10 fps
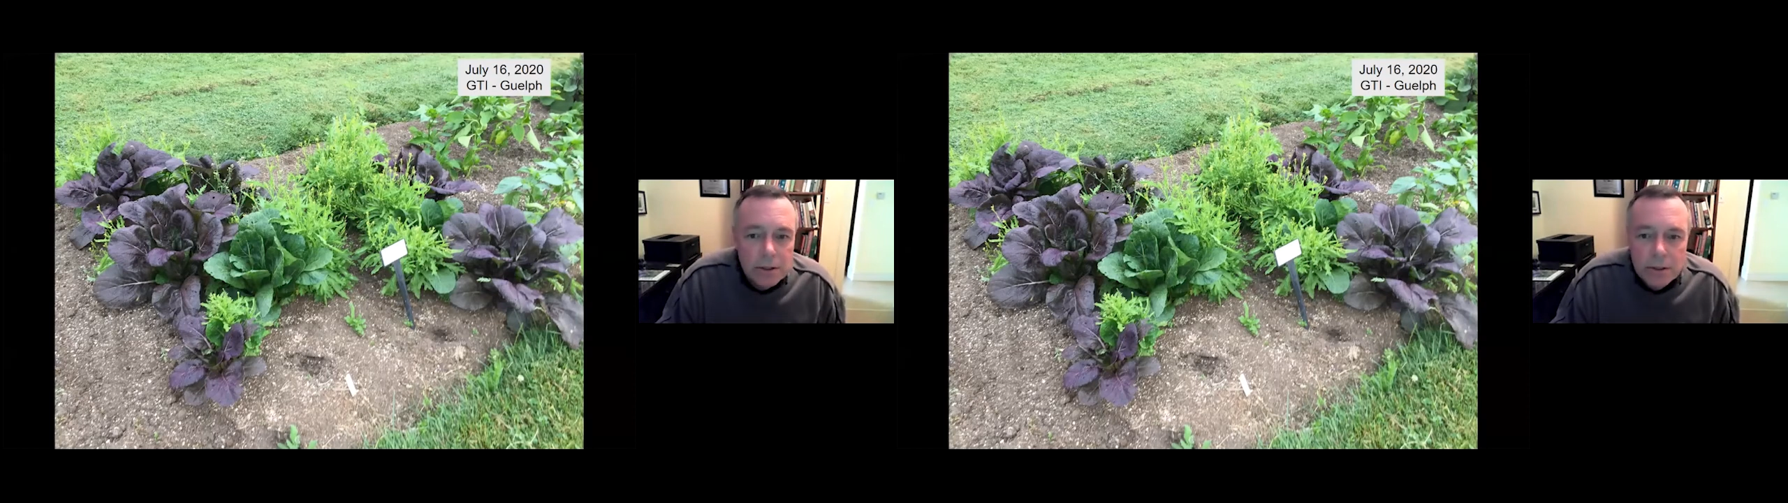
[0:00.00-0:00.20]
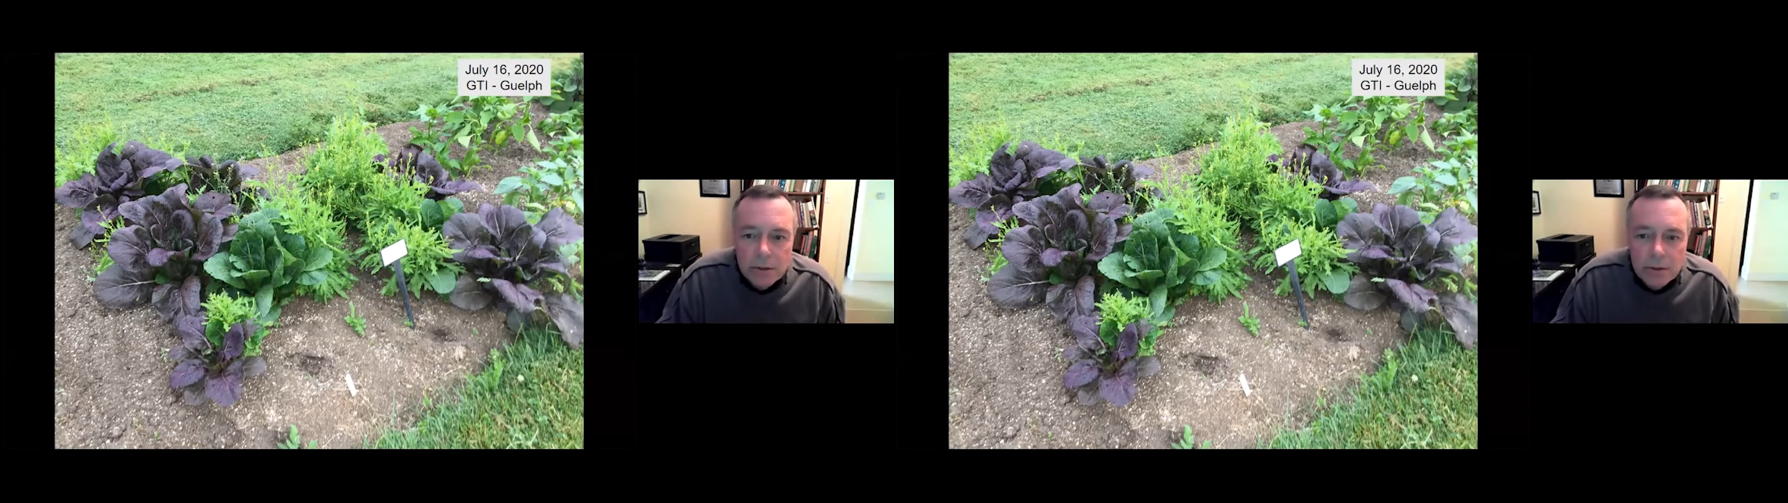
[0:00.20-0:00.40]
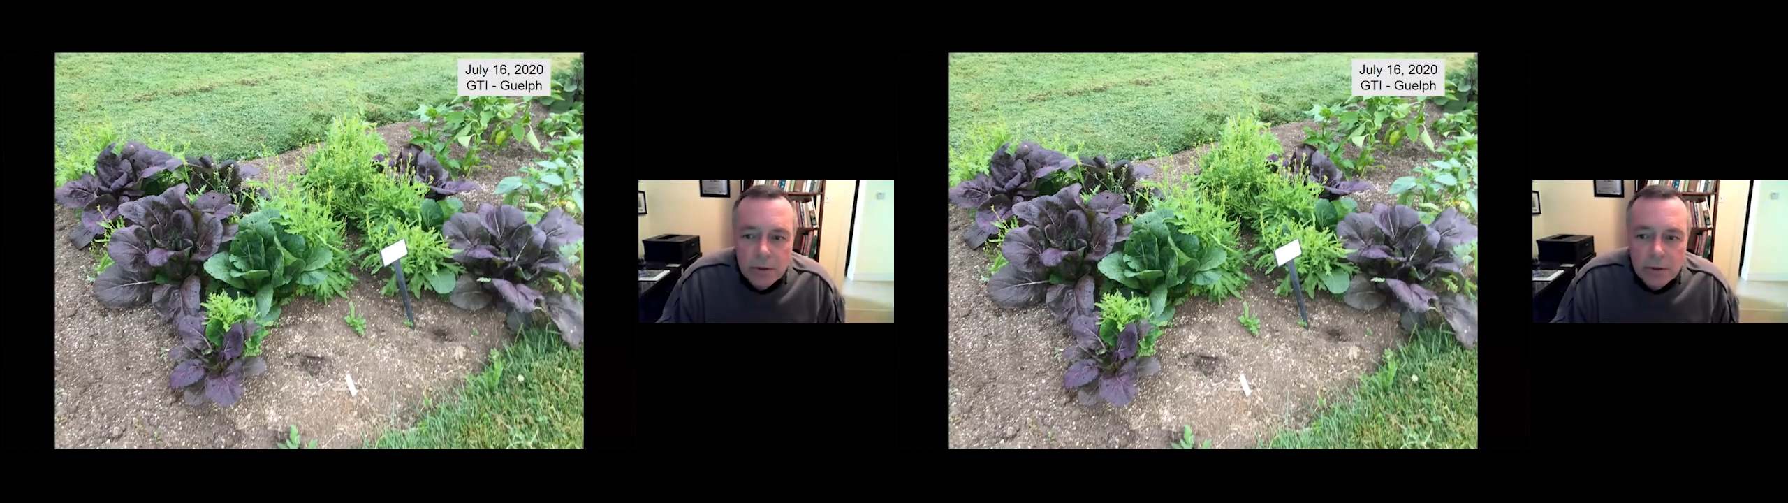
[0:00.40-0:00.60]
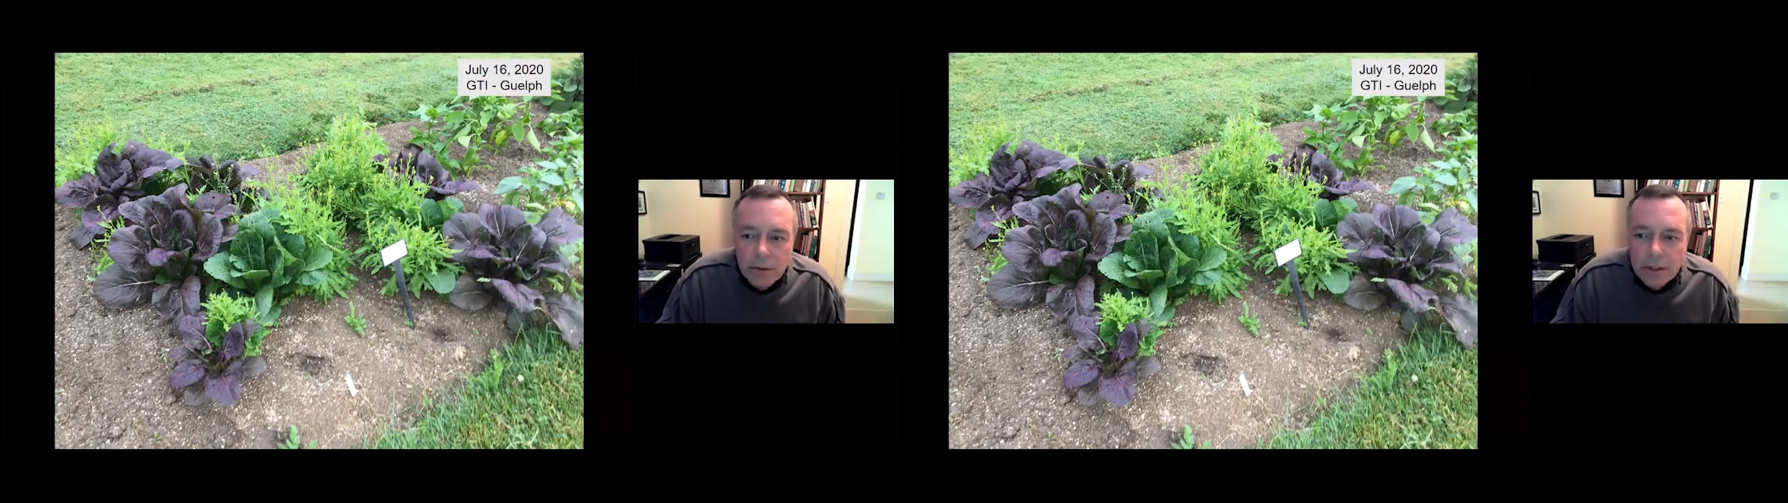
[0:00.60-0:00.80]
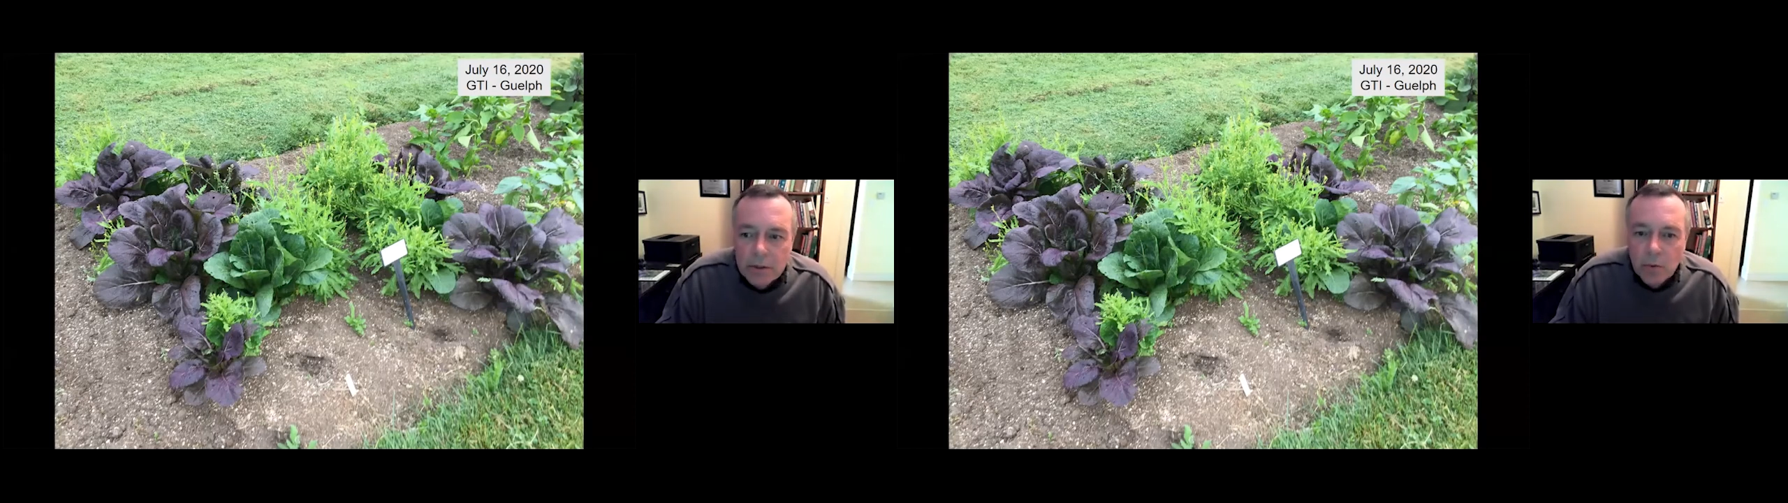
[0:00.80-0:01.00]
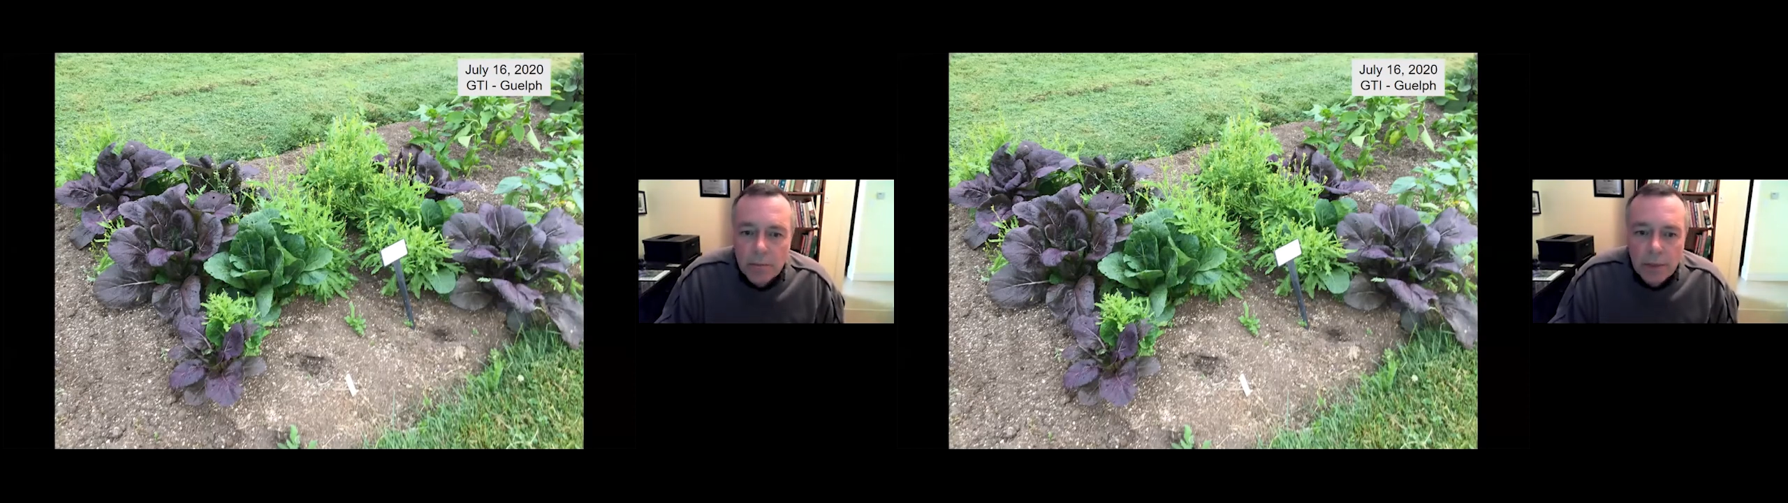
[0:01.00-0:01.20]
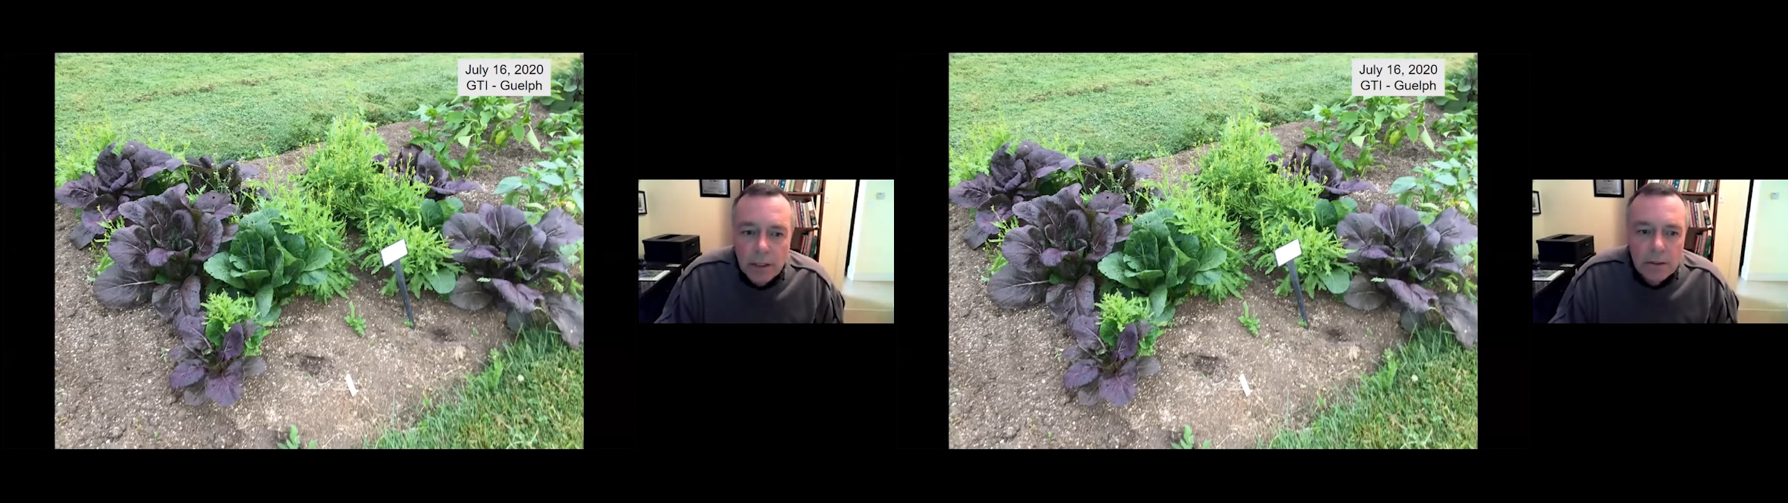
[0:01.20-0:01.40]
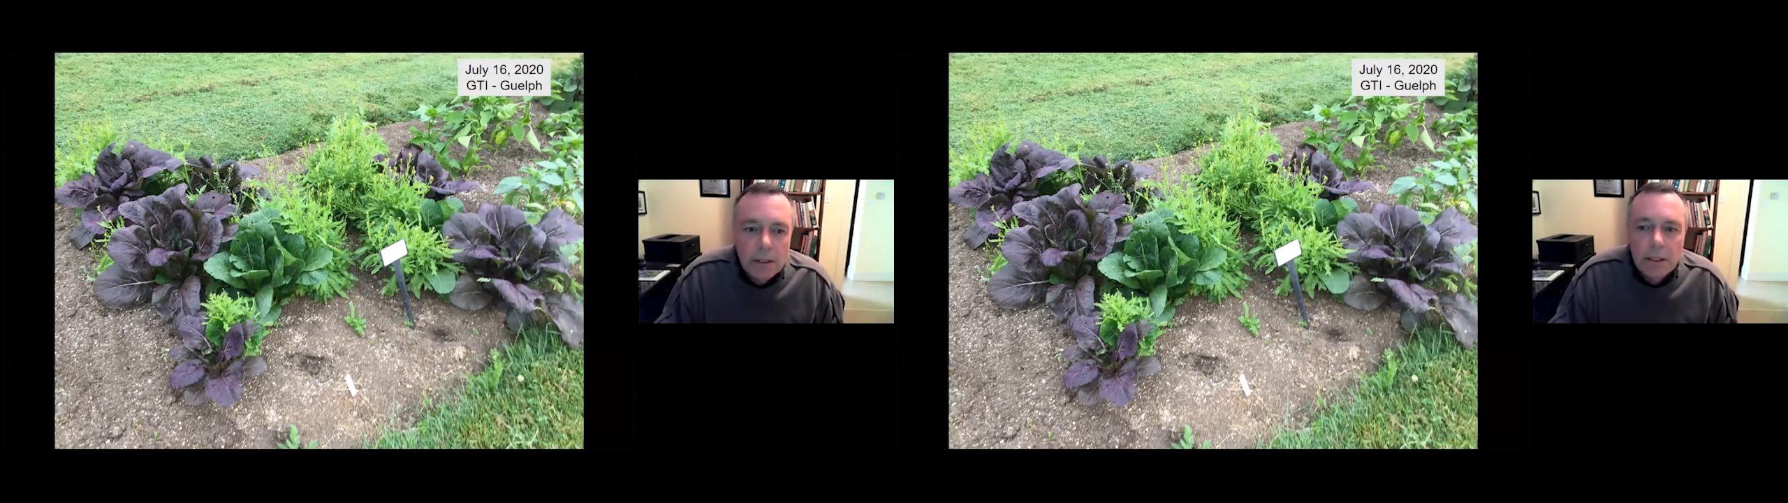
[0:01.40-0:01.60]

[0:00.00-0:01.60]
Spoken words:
so certain things work better than